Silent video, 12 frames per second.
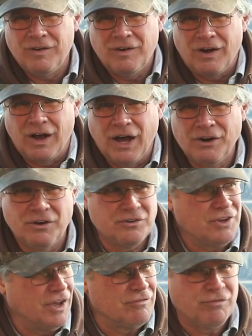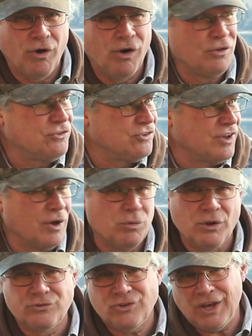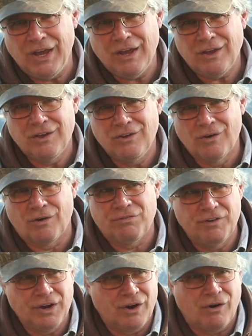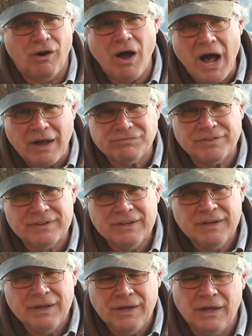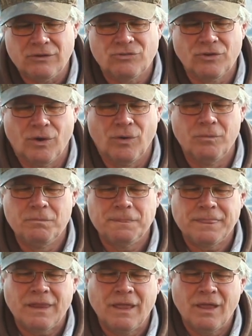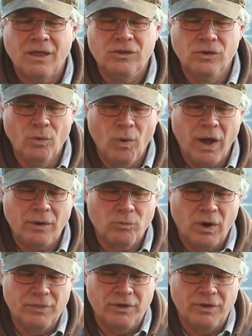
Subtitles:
110 volts, it will take your finger off. And so you want one